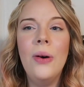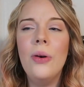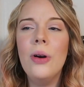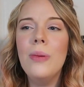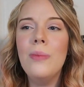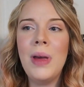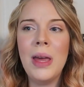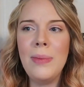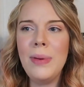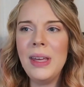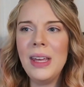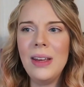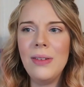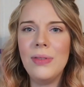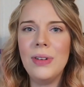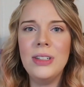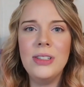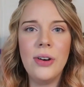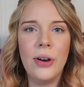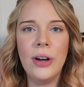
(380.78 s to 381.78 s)
or maybe
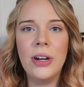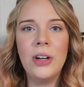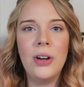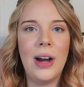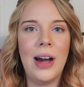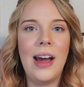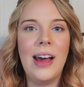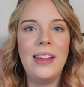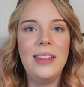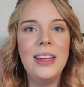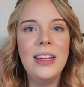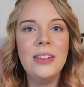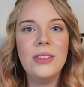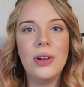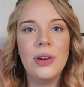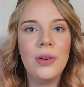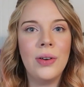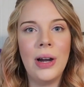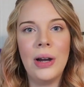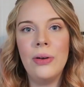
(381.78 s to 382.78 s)
even Darkrai. I think
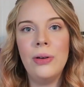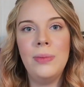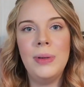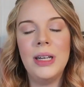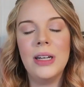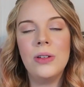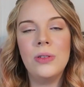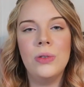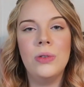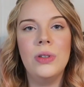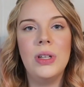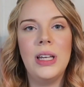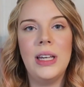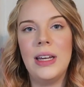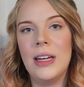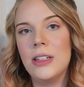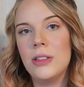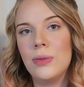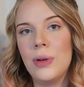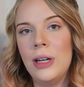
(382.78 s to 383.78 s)
Darkrai would be a cool
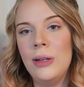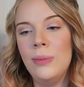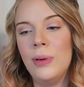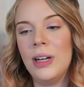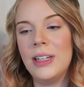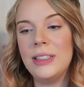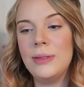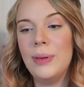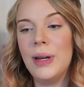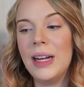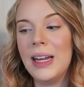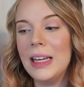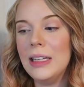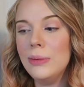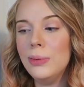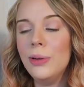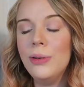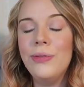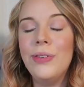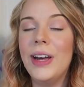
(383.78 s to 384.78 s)
E X raid boss, but I
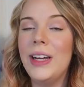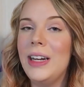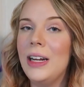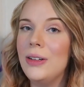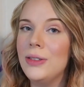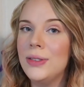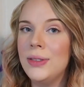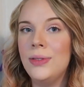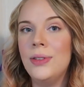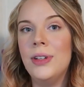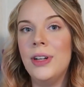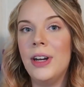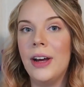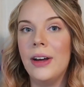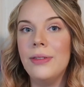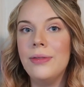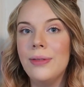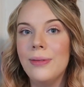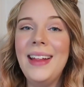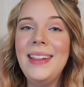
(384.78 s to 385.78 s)
guess we'll find out soon
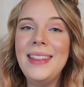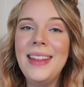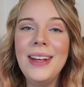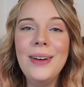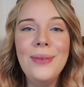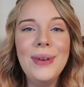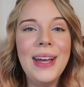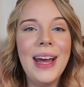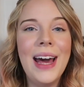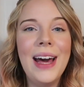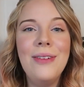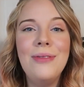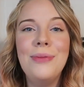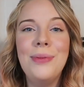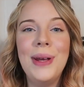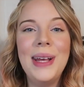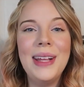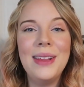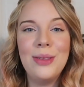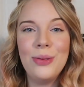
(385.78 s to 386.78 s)
enough. And then we have
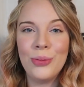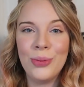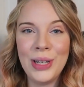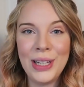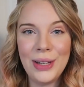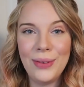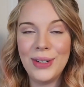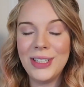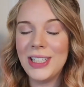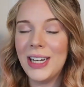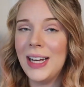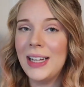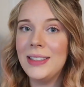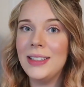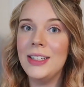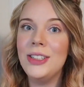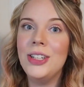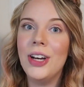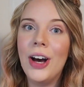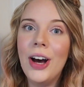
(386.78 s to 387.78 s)
week three, which
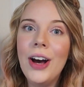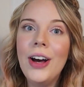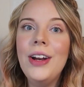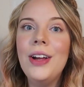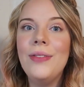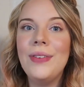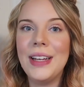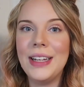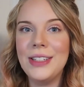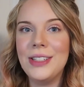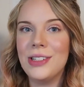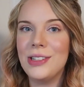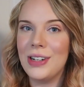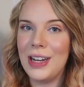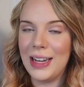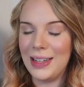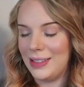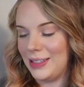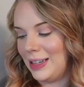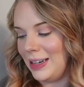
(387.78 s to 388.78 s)
has a ton of Easter
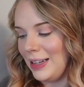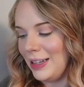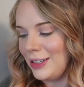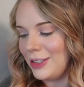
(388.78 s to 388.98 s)
eggs in